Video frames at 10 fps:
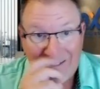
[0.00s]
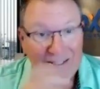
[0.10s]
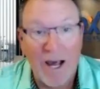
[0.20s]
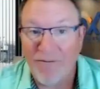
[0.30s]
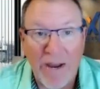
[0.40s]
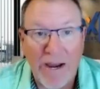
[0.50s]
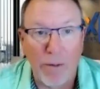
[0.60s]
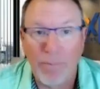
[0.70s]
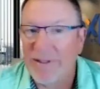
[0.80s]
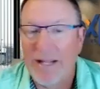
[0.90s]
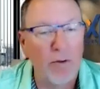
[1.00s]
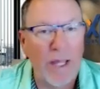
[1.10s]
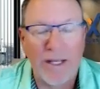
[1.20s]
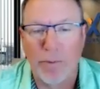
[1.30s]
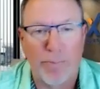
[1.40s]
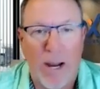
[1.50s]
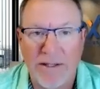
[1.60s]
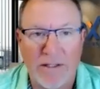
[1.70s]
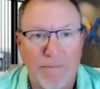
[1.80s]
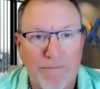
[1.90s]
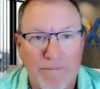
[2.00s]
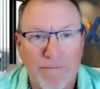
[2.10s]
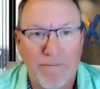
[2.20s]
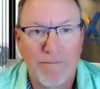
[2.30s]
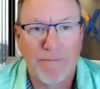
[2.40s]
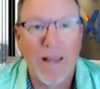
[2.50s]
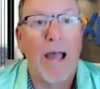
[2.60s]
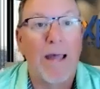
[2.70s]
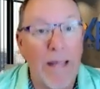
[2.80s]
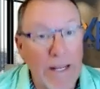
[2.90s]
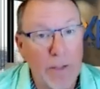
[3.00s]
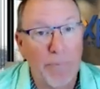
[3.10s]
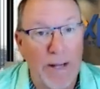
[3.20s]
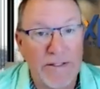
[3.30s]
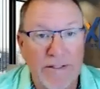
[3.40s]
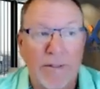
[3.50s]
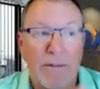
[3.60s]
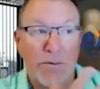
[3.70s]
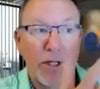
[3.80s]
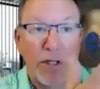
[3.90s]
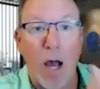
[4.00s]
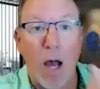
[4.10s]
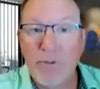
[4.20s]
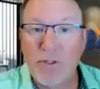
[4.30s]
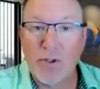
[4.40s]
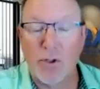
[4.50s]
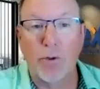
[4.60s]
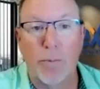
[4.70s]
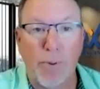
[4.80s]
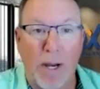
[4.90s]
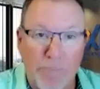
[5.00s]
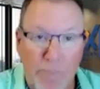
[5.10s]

It's not fair, but they don't like your price. I like your price. The comps show your price,